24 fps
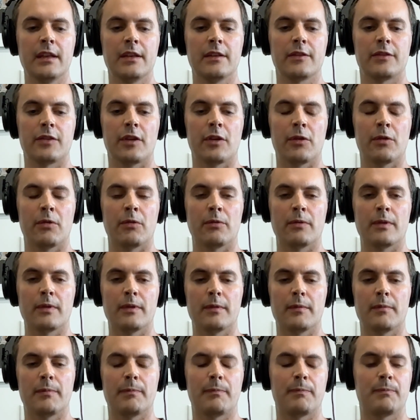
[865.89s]
So
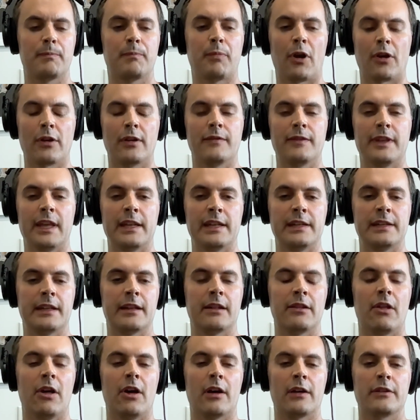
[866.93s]
part of getting to the
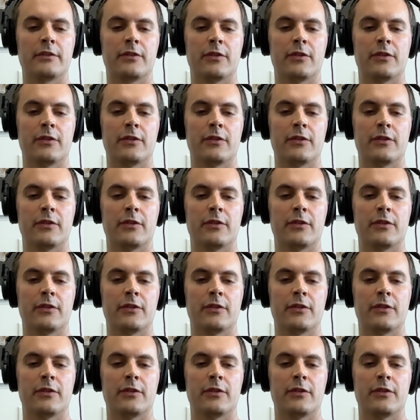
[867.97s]
long